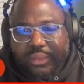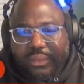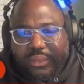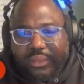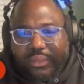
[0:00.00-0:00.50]

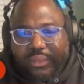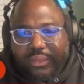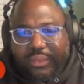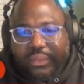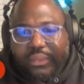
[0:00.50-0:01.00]

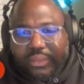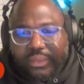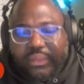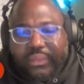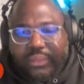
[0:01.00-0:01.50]

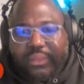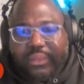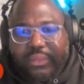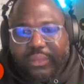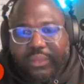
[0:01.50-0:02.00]

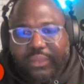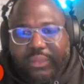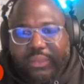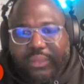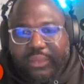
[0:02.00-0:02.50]

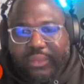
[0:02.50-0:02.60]
(silent)